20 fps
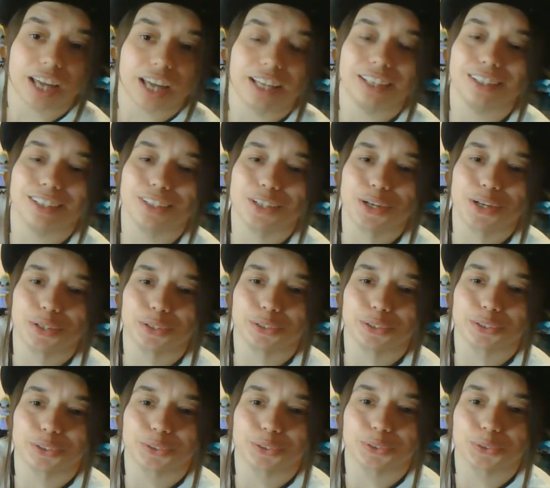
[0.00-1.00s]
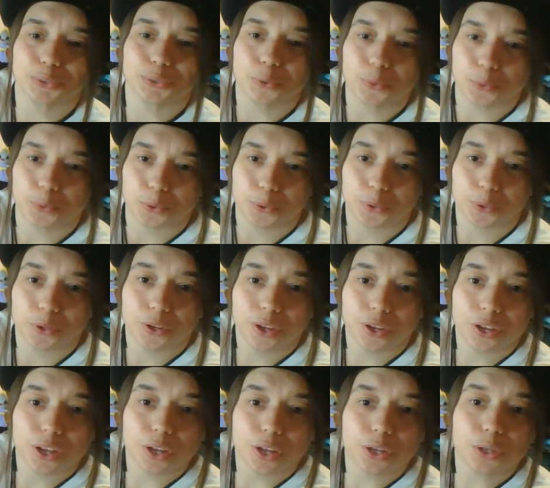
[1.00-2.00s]
In your soul,
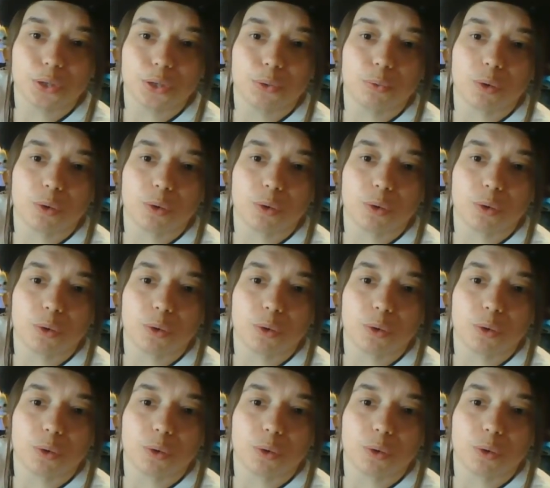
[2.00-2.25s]
you